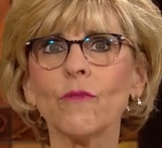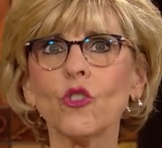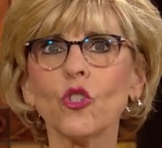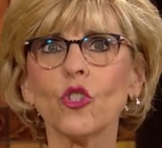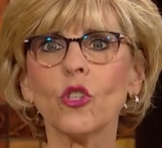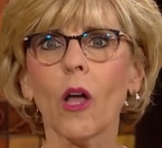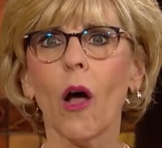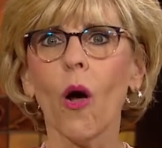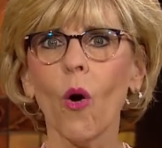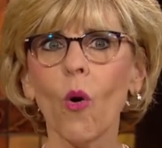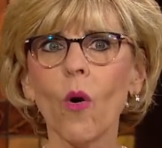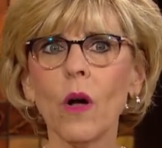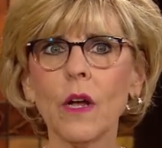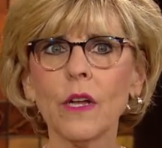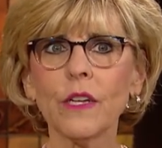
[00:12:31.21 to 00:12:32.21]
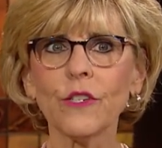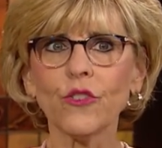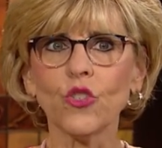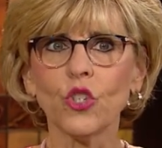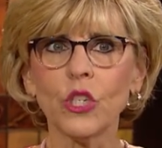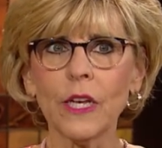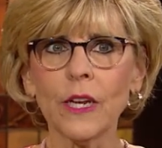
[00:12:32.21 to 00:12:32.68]
so
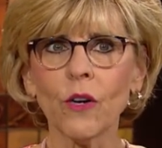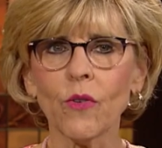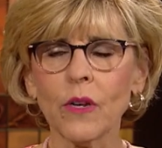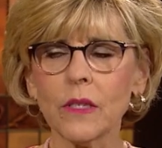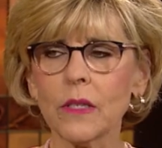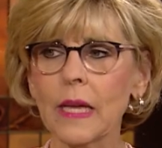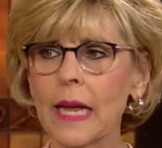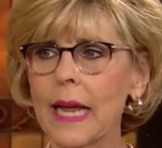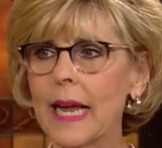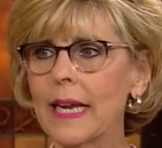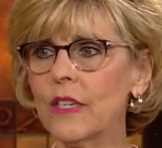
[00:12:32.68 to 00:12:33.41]
generous. Mm-hmm.